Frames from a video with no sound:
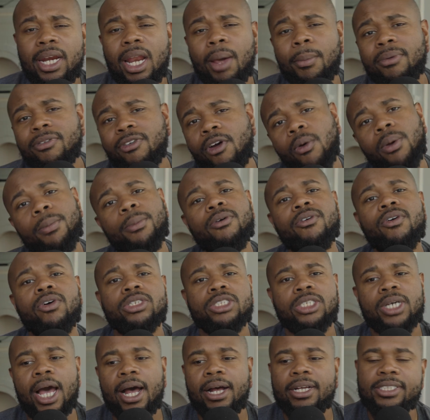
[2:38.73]
Now, before we move on
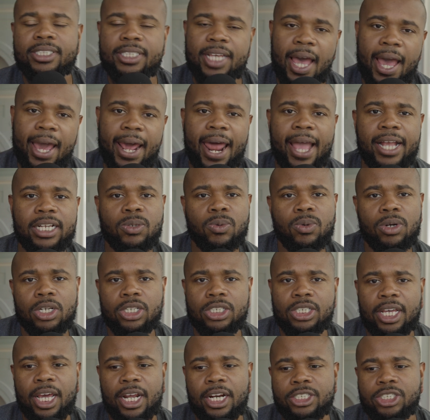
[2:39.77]
to outside, I actually want to
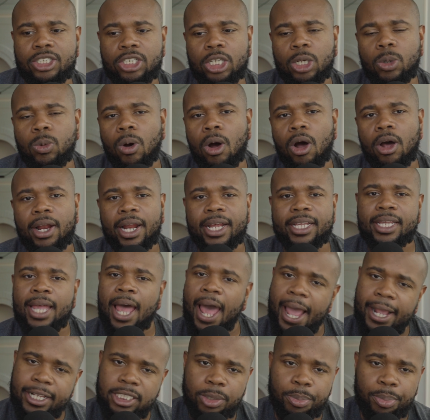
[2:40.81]
just kind of show you all like the
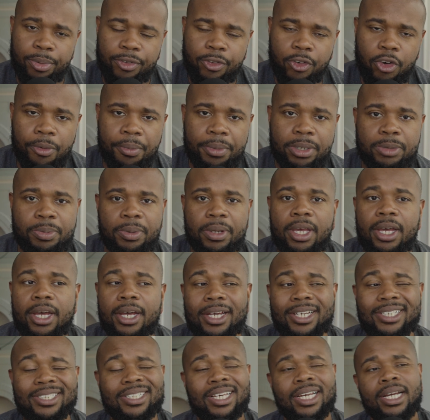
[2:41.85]
ISO performance,
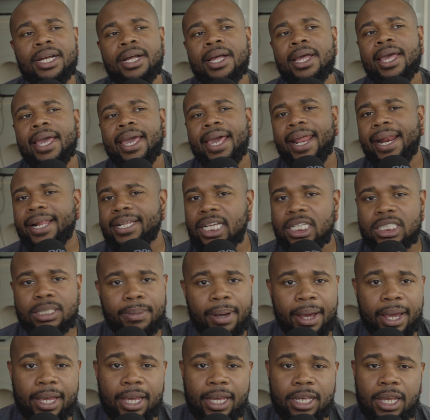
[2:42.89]
because anytime
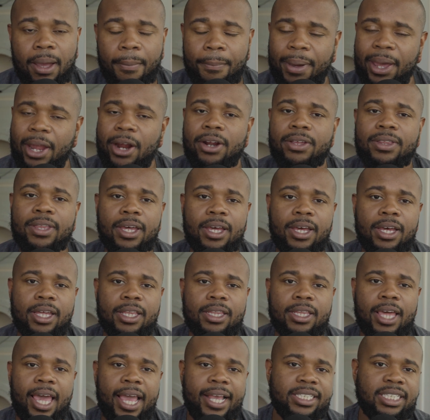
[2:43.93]
somebody compare the
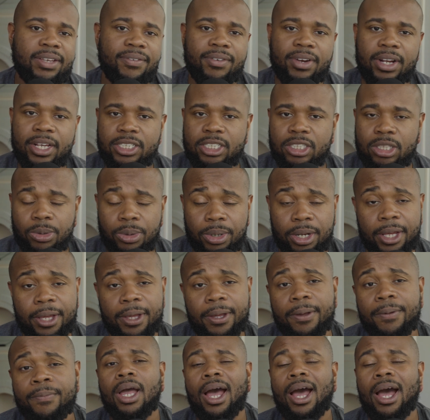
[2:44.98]
A7S
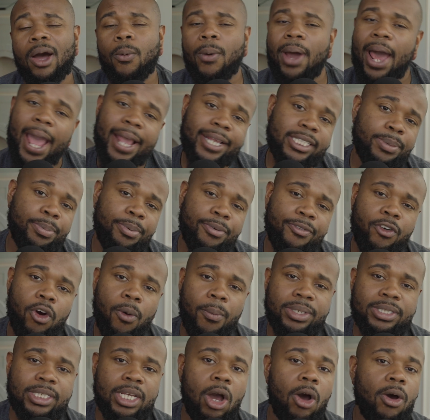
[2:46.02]
III with ISO
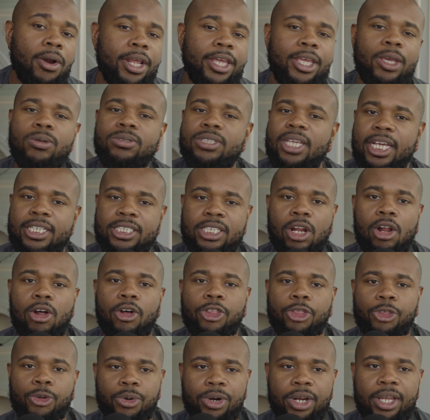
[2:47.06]
performance, they only use
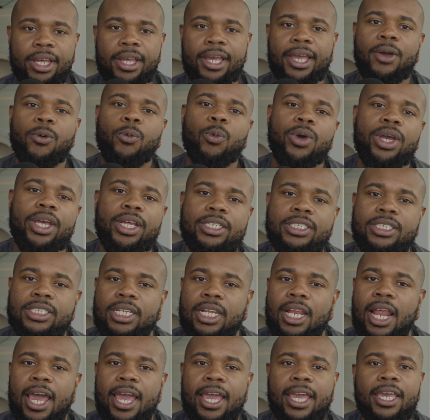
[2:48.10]
S-Log3, in which
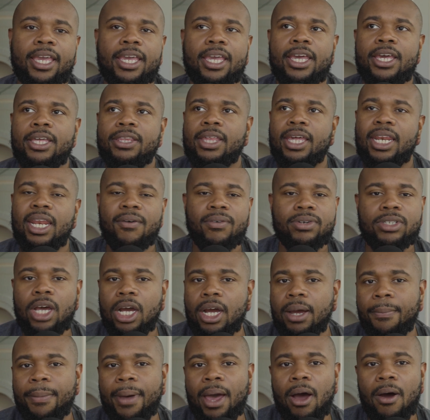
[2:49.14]
like they never
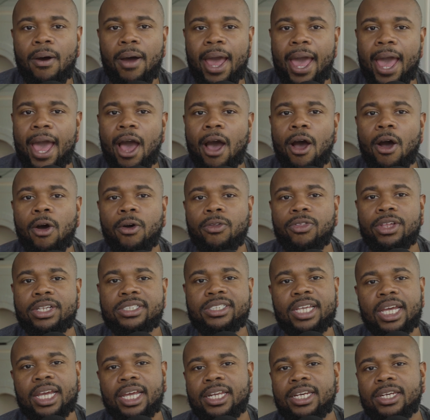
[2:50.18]
talk about how the
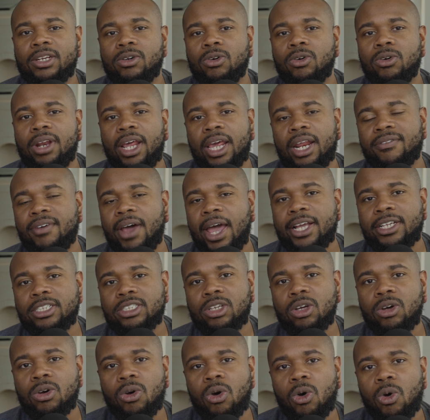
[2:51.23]
second dual native
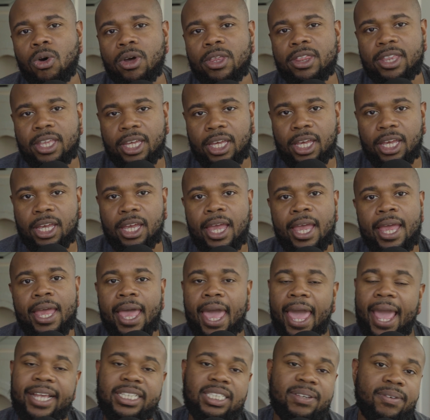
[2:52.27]
ISO on the
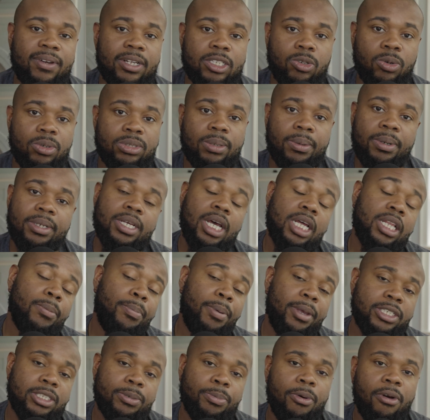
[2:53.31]
A7S III, some of these other
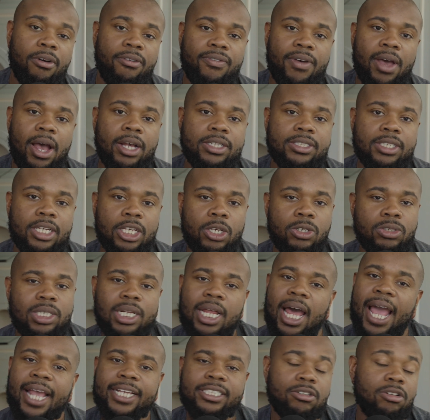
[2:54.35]
picture profiles are
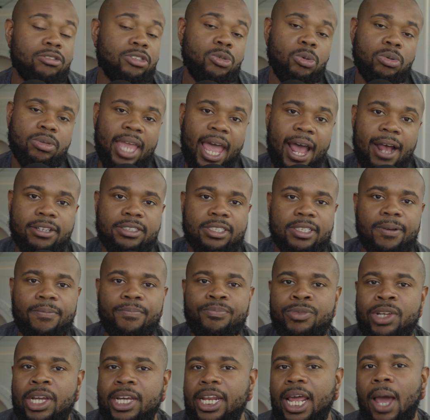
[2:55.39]
usually ISO 2000.
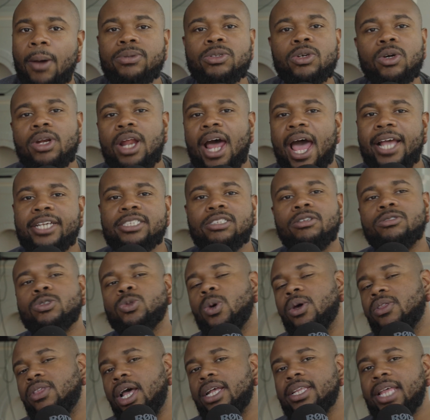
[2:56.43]
They always go to ISO
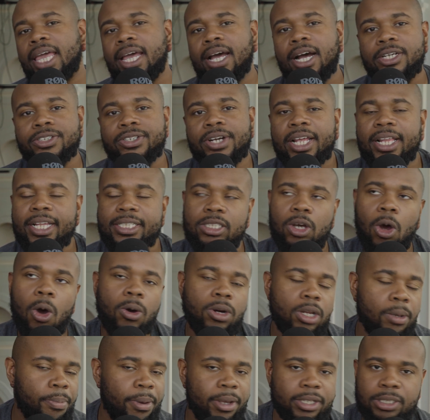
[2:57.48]
12800. That's the
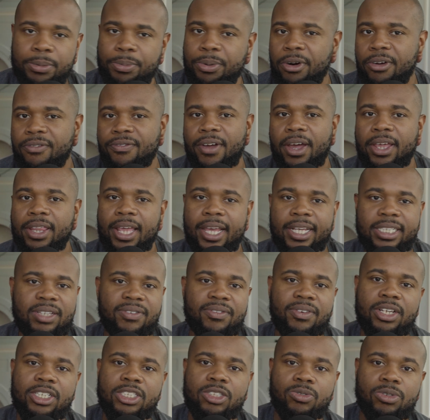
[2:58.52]
only picture profile the
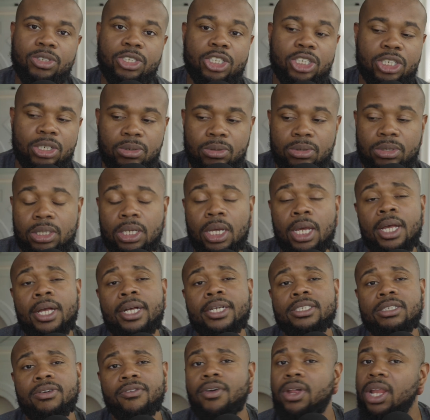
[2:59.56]
A7S III shoots.
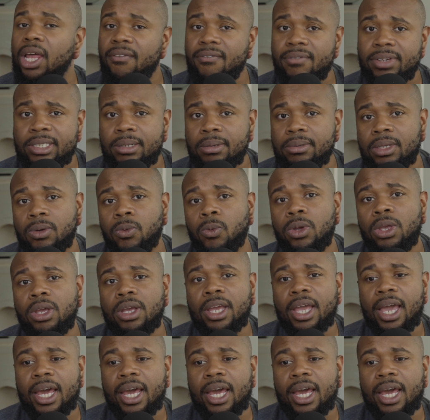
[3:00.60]
So if you're looking for something where you can